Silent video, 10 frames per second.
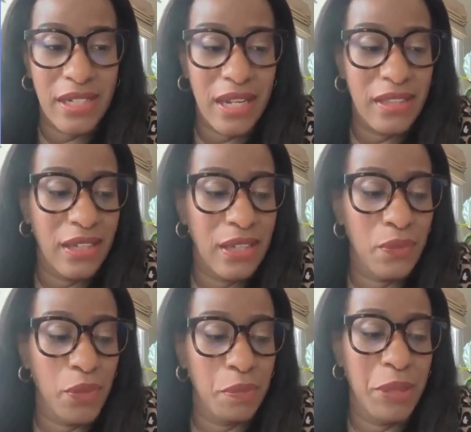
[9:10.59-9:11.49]
And I think
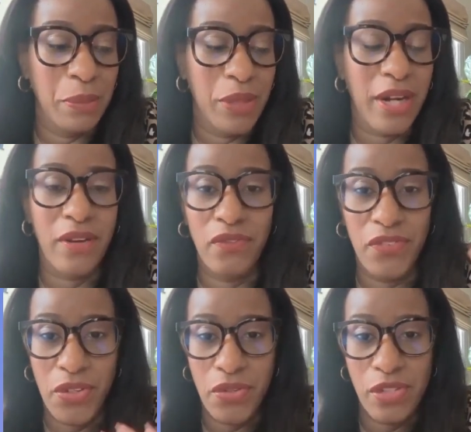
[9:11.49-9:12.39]
when people are
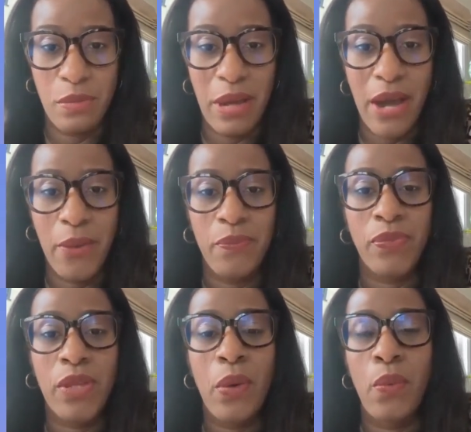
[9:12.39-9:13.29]
confused about
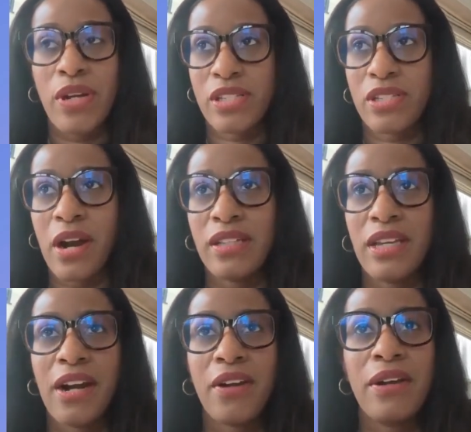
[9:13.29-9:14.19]
where to start
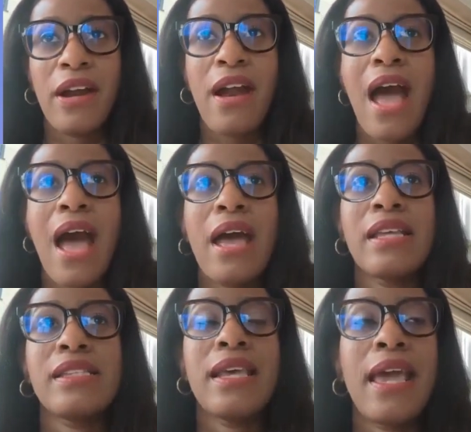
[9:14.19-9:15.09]
their career, I
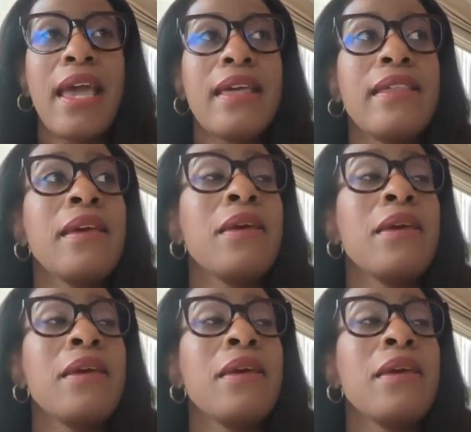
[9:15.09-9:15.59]
say